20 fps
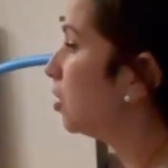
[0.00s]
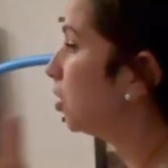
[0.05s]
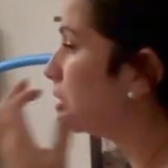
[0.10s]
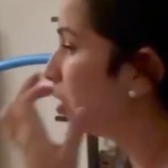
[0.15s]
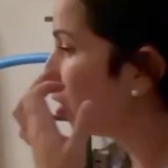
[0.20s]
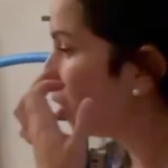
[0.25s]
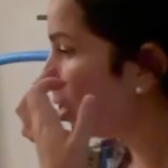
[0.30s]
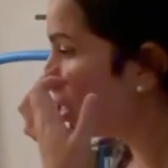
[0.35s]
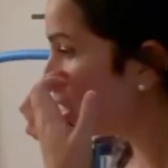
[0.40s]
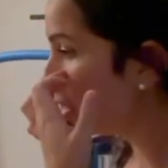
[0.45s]

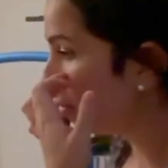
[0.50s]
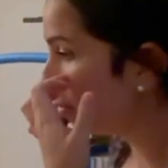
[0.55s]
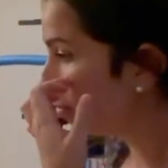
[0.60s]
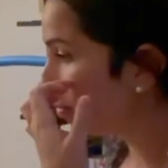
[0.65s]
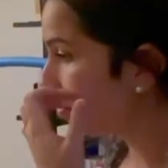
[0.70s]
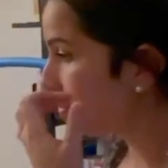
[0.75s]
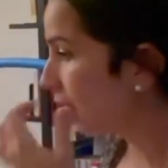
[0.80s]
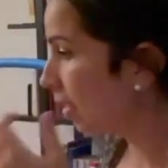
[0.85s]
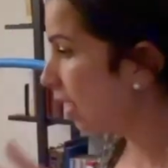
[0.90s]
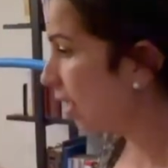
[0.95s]
turn it
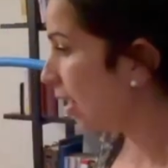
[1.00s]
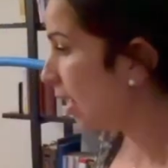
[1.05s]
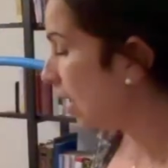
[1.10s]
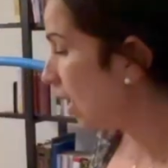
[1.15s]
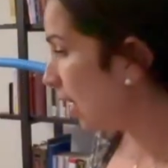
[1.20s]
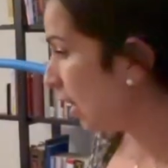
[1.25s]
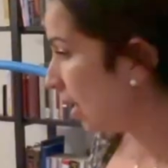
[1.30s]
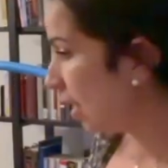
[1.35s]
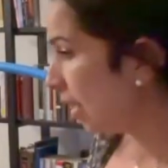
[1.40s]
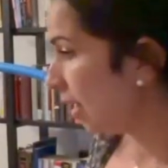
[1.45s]
off.
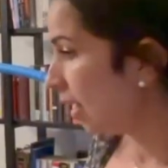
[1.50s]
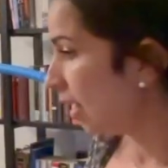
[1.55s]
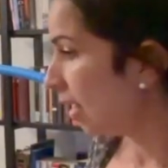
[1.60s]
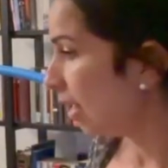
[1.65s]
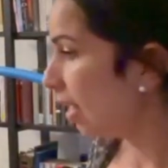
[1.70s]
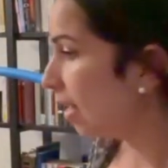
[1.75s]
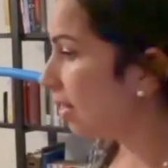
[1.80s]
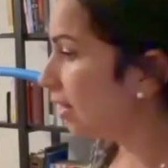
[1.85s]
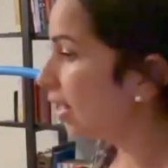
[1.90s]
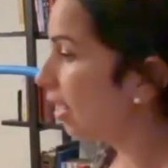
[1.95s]

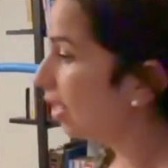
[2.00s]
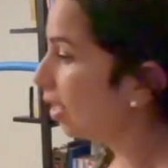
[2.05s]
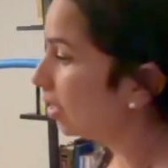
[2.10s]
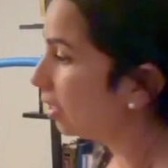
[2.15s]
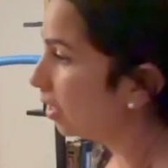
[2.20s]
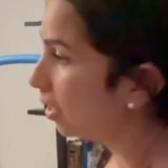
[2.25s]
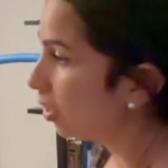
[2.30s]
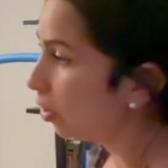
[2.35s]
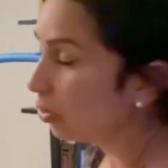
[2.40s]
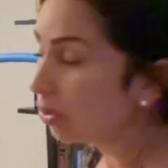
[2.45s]
And
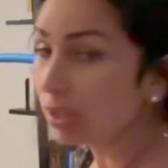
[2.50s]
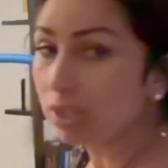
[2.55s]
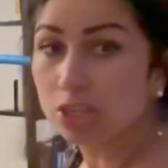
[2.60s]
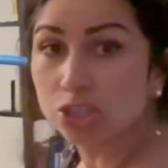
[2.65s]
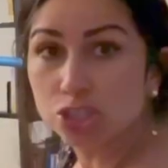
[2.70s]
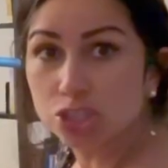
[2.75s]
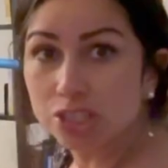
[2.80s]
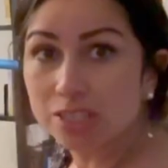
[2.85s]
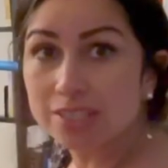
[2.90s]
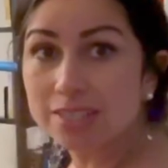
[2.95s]
then you can
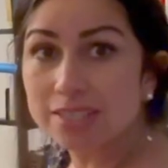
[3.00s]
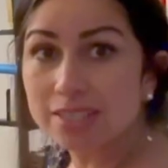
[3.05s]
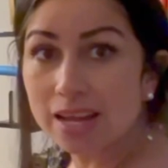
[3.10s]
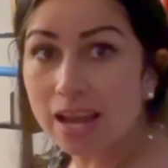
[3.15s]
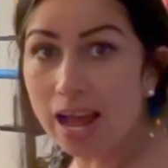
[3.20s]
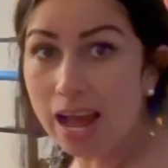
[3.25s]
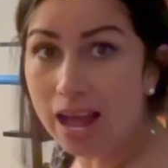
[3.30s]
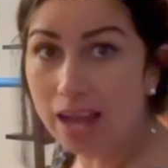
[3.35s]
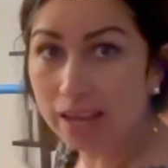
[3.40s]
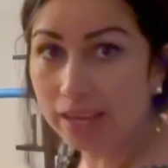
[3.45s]
adjust the
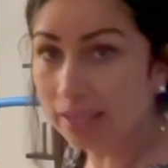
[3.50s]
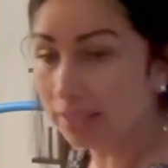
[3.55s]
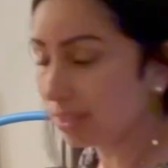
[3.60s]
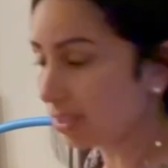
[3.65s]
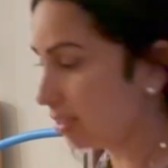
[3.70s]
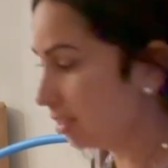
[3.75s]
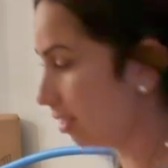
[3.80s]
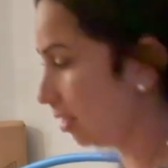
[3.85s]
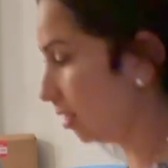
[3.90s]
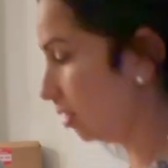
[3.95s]

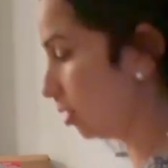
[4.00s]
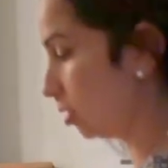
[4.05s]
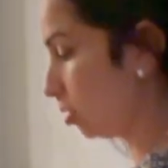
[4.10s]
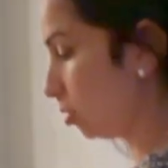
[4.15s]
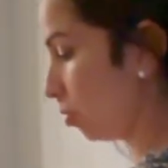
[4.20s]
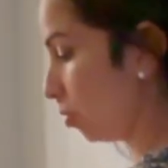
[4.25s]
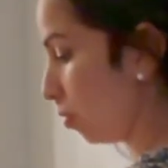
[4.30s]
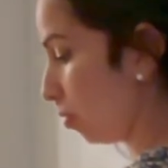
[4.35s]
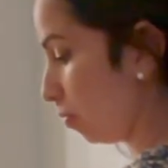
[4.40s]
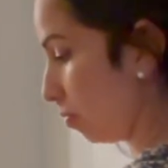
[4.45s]
height.
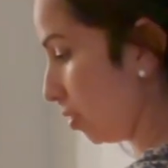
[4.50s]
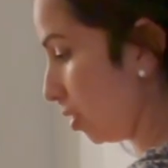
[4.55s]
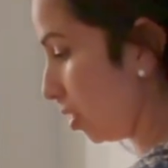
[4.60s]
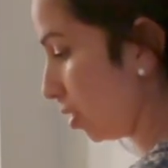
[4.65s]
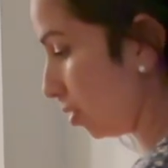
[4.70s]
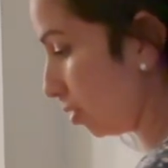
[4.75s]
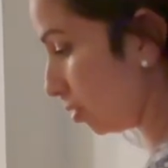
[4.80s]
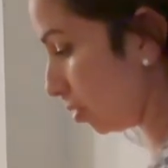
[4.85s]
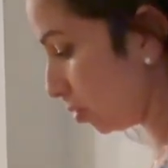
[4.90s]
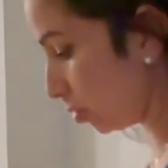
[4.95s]
So over
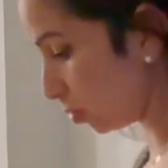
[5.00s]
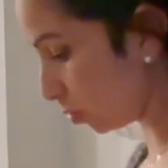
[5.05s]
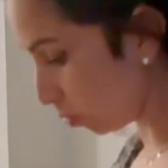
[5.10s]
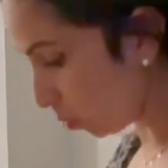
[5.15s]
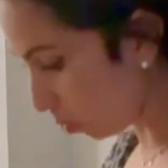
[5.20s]
here, there's